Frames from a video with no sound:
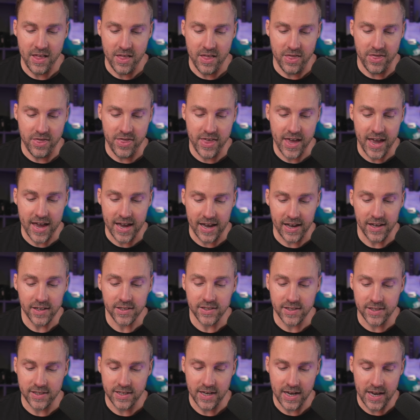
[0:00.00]

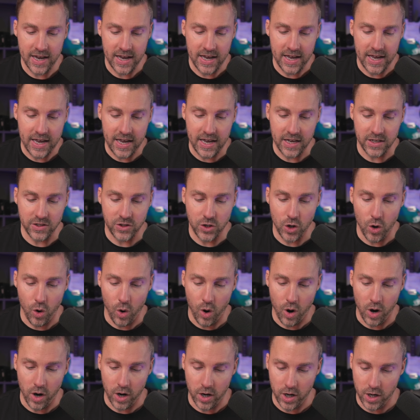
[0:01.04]
This is
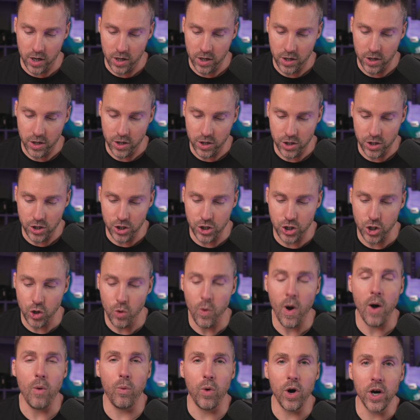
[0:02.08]
your do
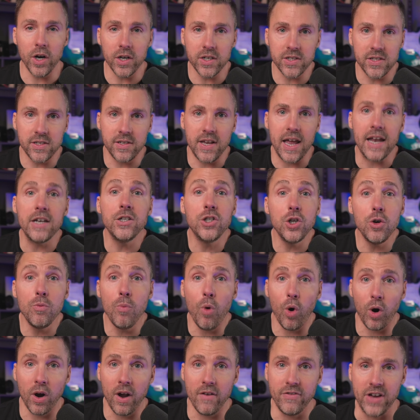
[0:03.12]
what works and do
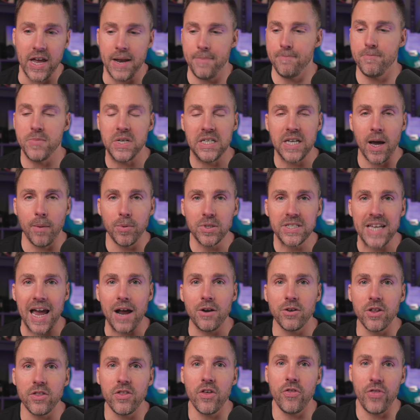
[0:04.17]
more of it. Double
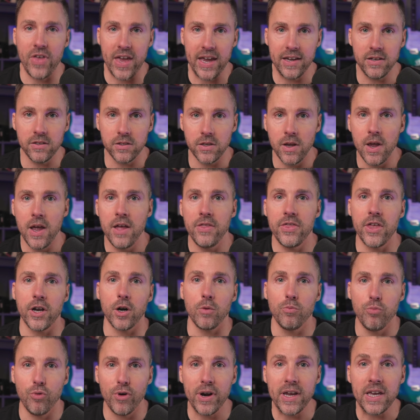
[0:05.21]
down on the things that are
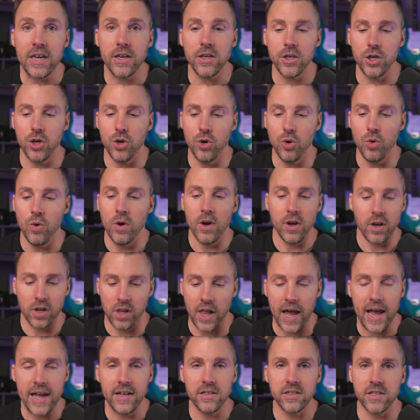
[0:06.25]
bringing you
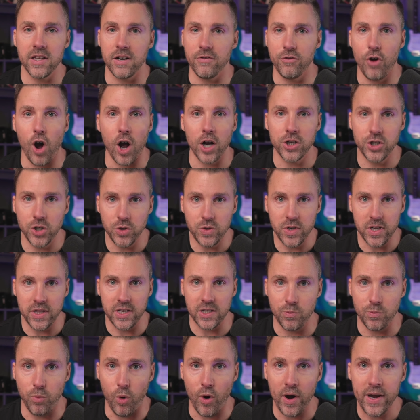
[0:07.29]
clients that have got you to
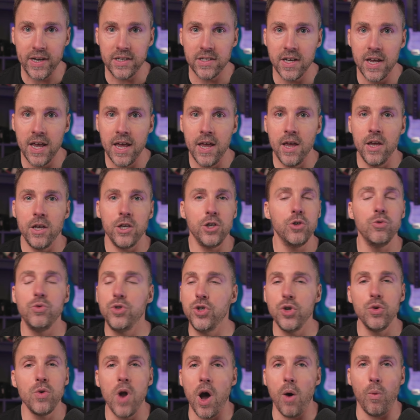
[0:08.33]
point. You
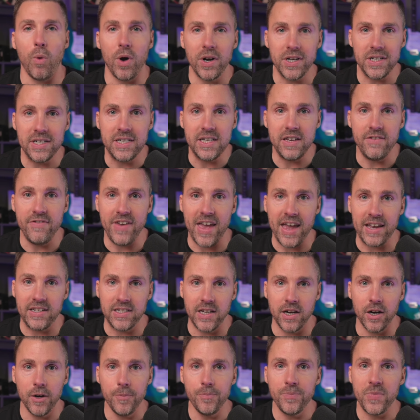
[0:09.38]
do not want to deviate
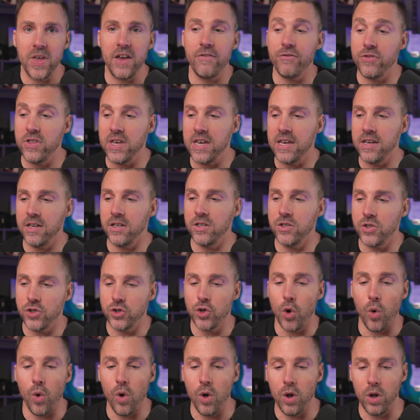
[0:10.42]
here. If the
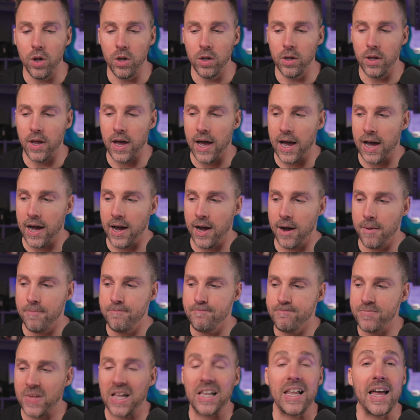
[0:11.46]
sole
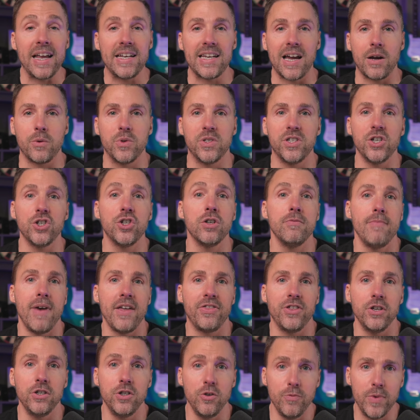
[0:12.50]
client acquisition
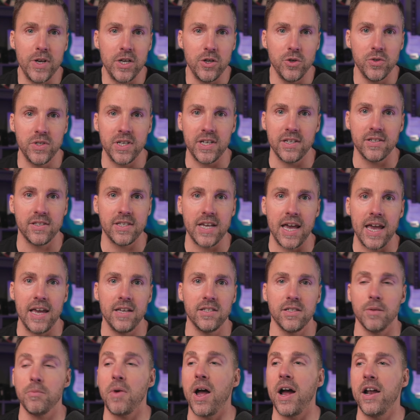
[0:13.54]
method you've been using is, say,
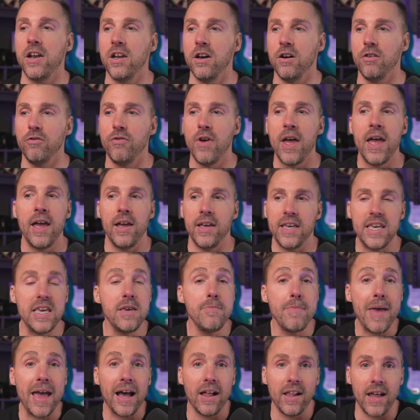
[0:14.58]
some kind of
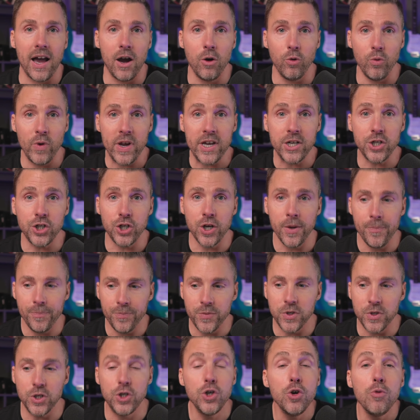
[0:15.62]
email outreach,
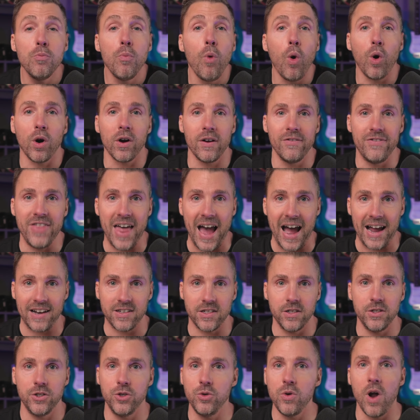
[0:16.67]
do more of that.
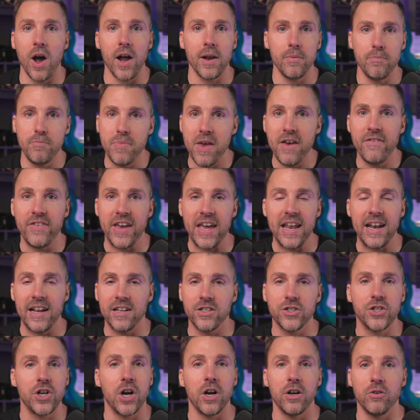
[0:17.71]
Do not pivot and
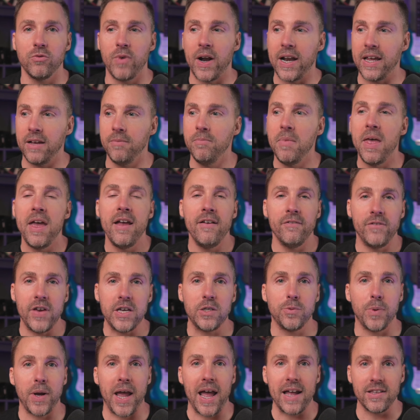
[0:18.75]
start running
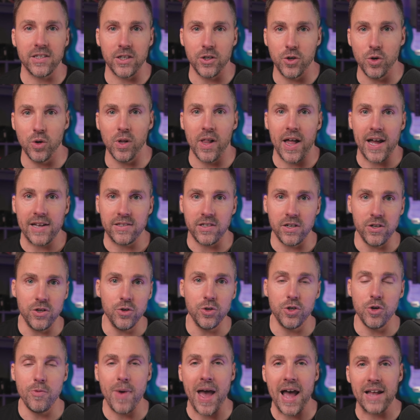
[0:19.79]
Facebook ads and Google ads and
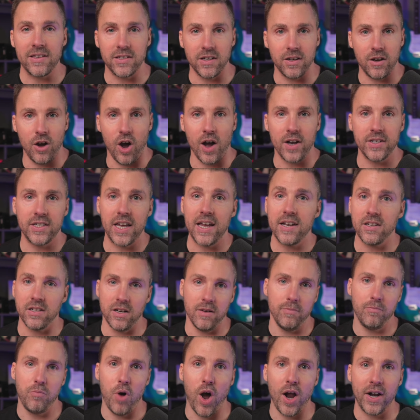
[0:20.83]
YouTube ads and content and
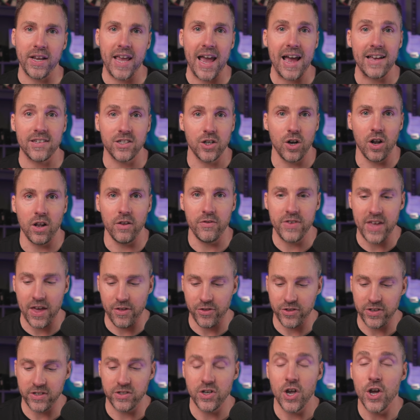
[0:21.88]
a podcast and all of the other
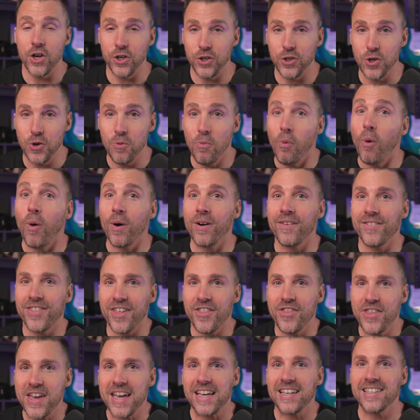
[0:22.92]
things. Do more of the
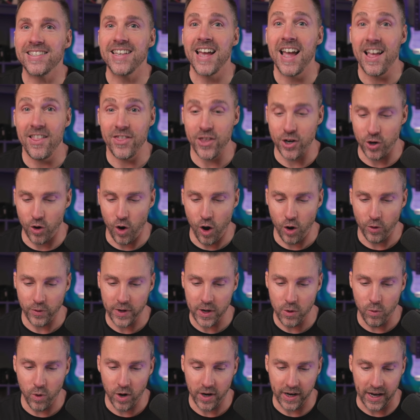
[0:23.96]
things that are already
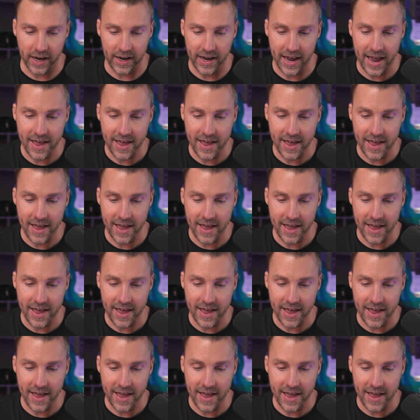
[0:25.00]
working.